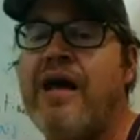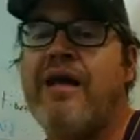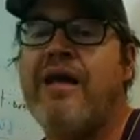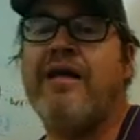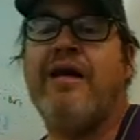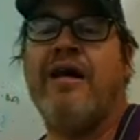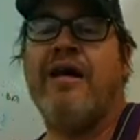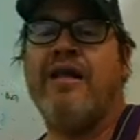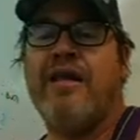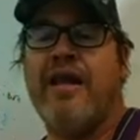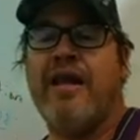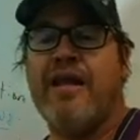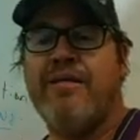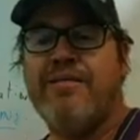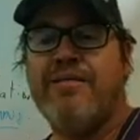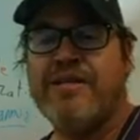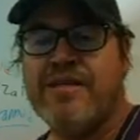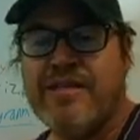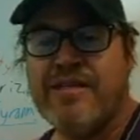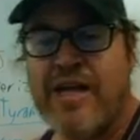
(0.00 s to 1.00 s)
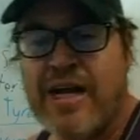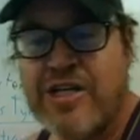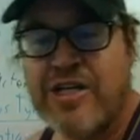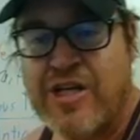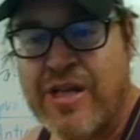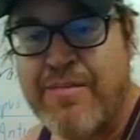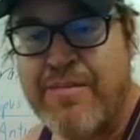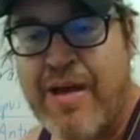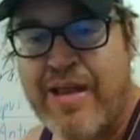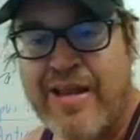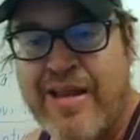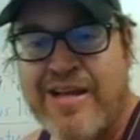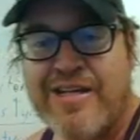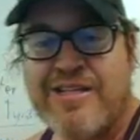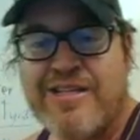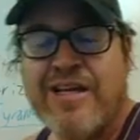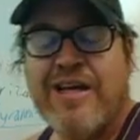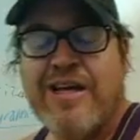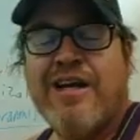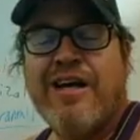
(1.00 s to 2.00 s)
that that Oedipus is actually the man that
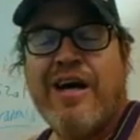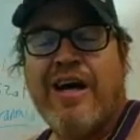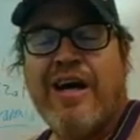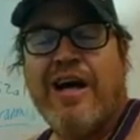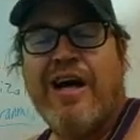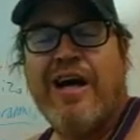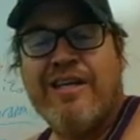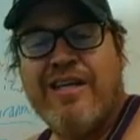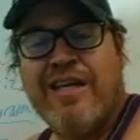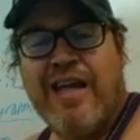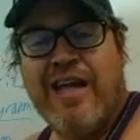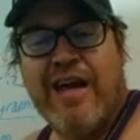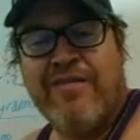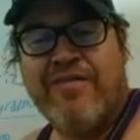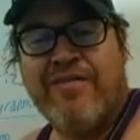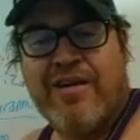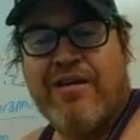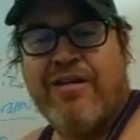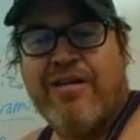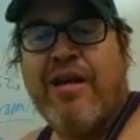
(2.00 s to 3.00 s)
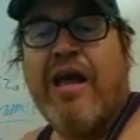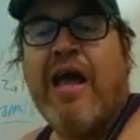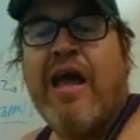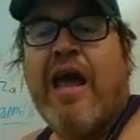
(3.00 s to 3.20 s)
he's hunting after.